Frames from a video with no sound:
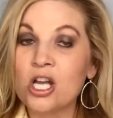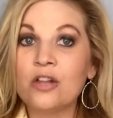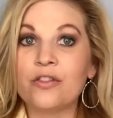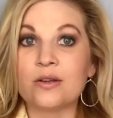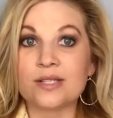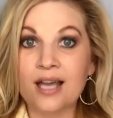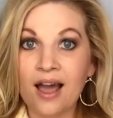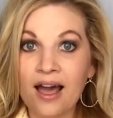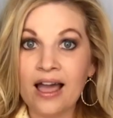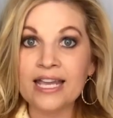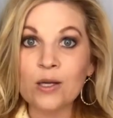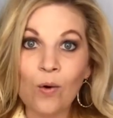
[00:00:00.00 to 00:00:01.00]
those
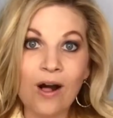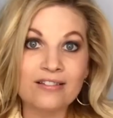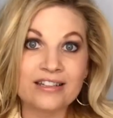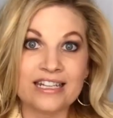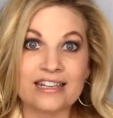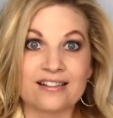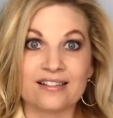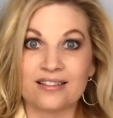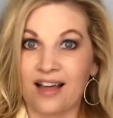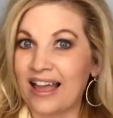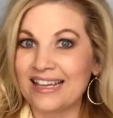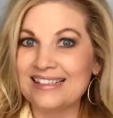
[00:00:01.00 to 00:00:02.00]
high-quality
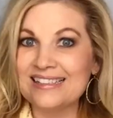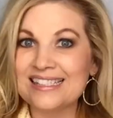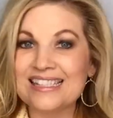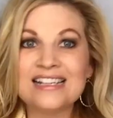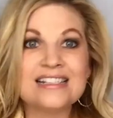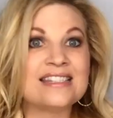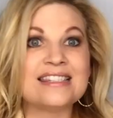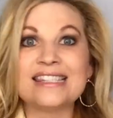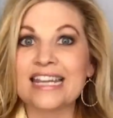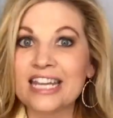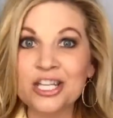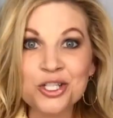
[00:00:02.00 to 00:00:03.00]
clients
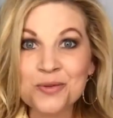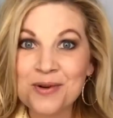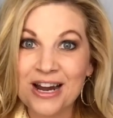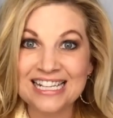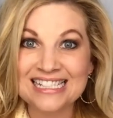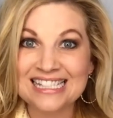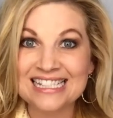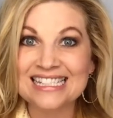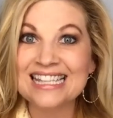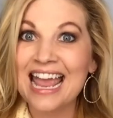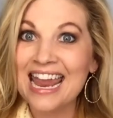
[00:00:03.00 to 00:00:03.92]
singing your praises,